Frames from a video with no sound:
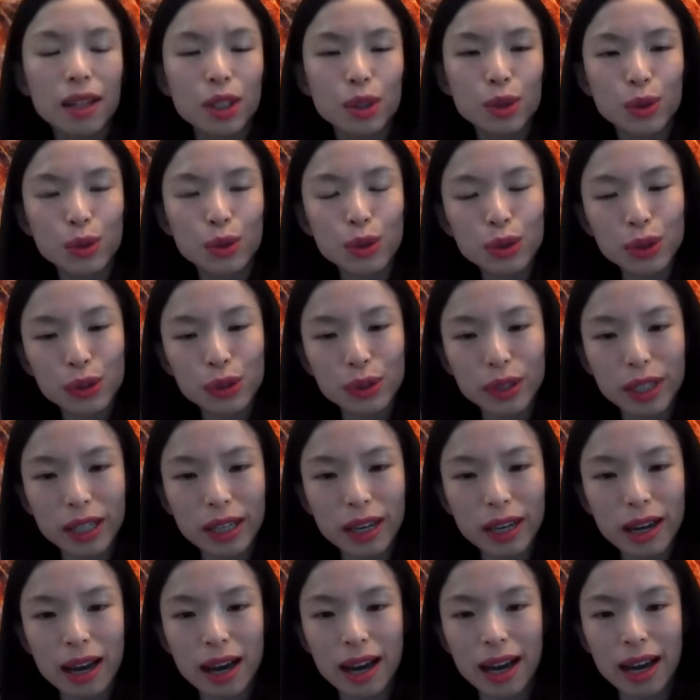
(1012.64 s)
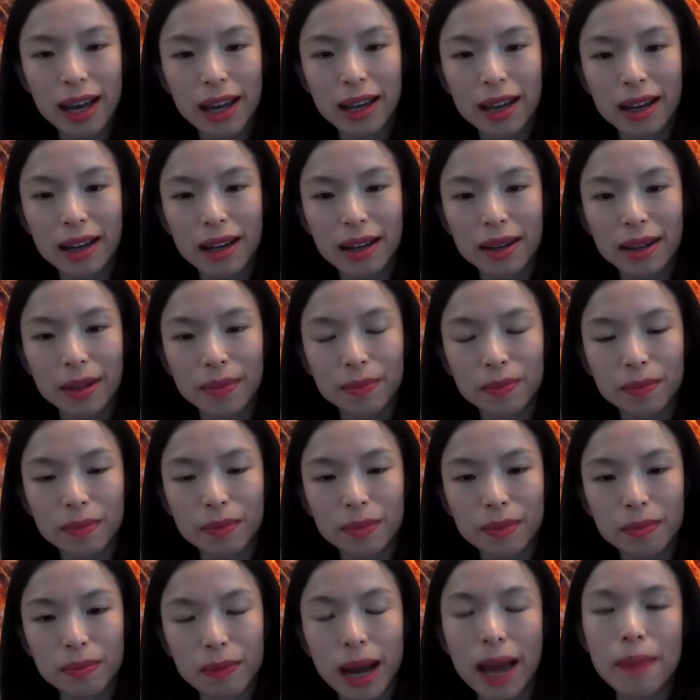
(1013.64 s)
Usually
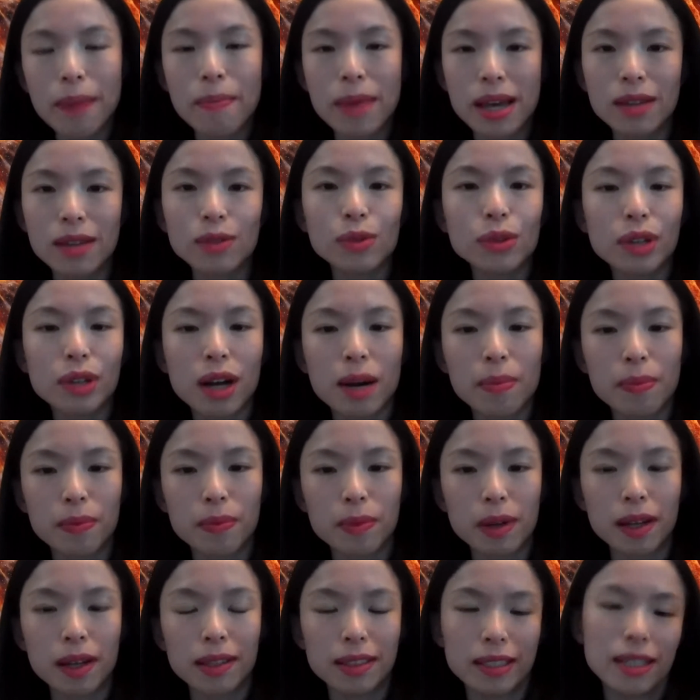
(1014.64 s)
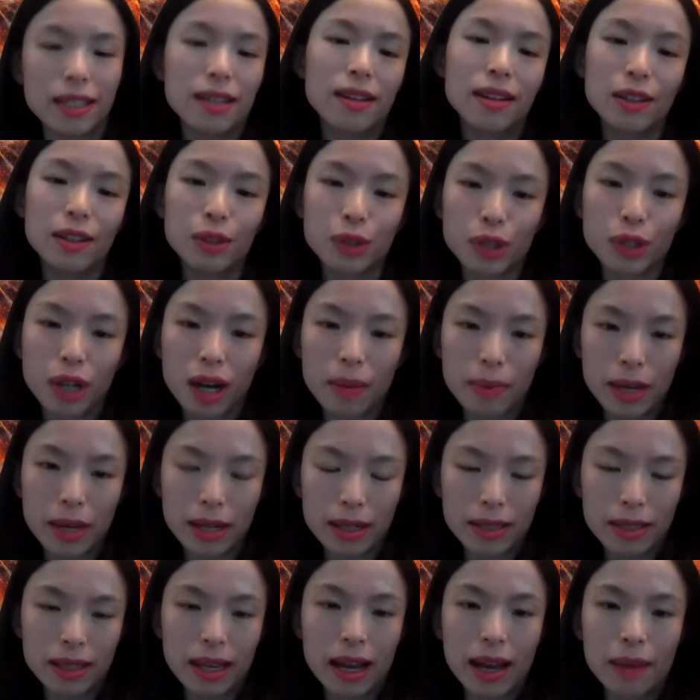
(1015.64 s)
my main job, daily job
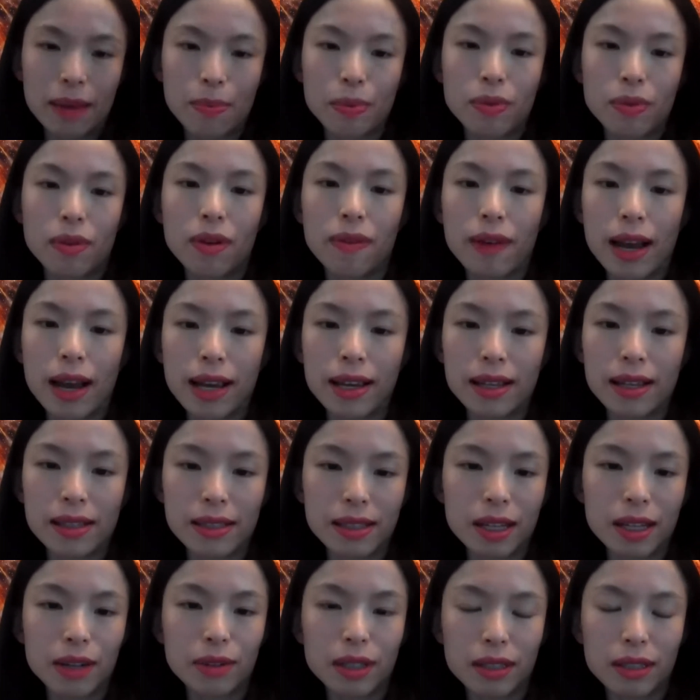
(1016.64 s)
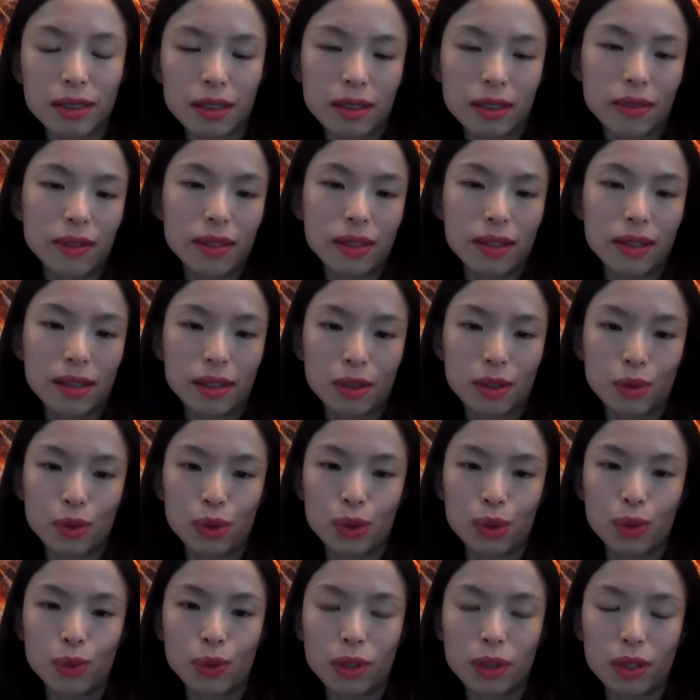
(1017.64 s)
is I provide consulting services
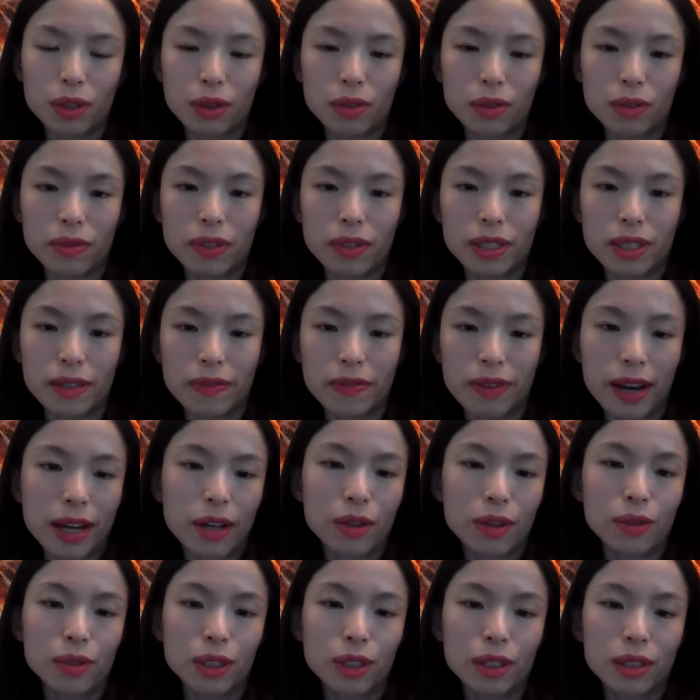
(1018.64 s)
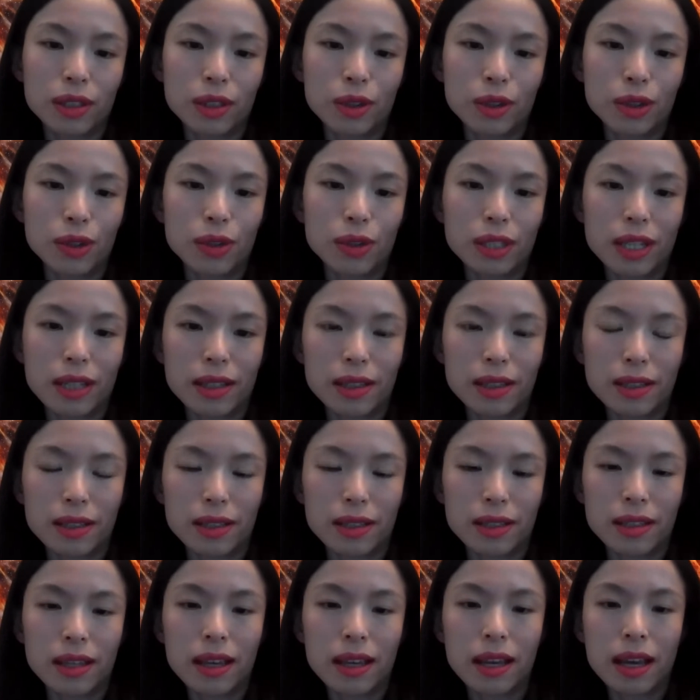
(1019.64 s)
to the university faculty students
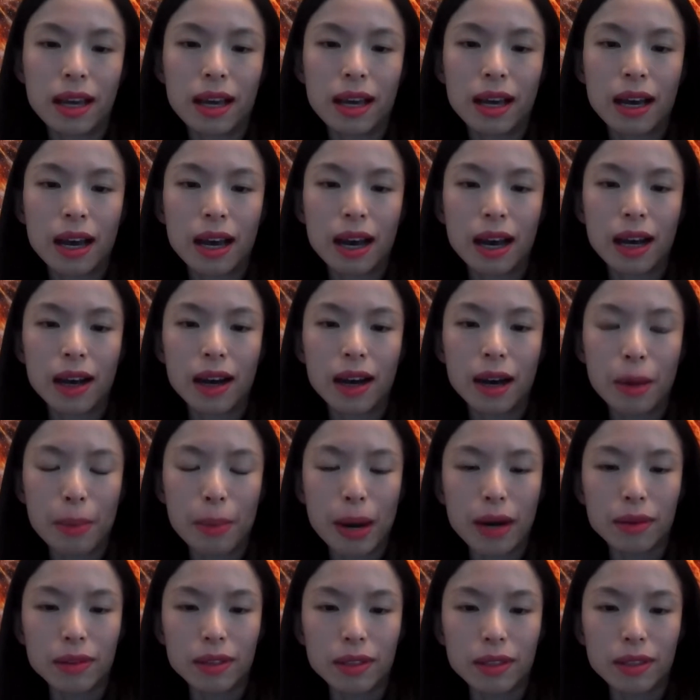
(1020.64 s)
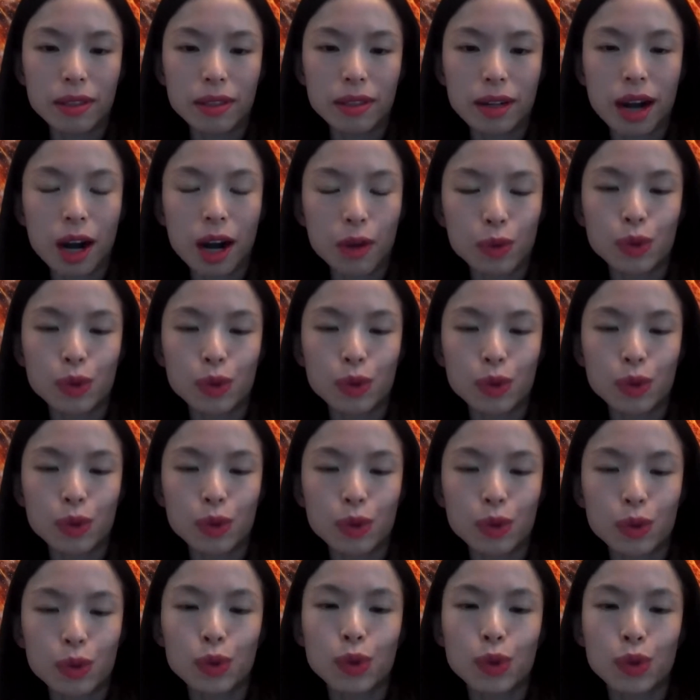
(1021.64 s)
about
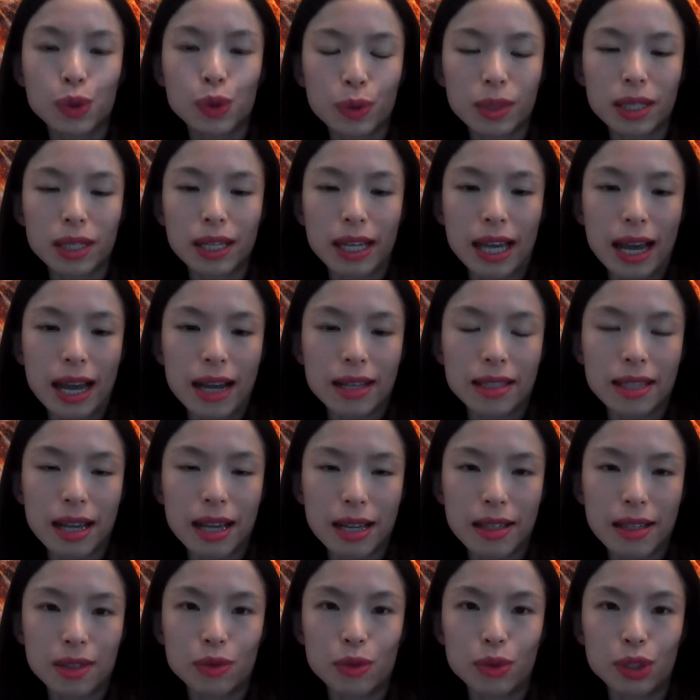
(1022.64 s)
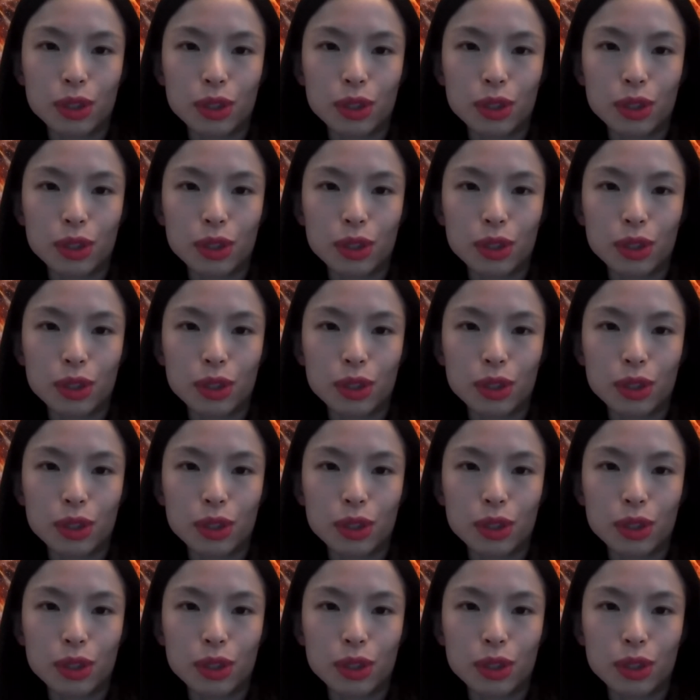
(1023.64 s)
how to use and get access to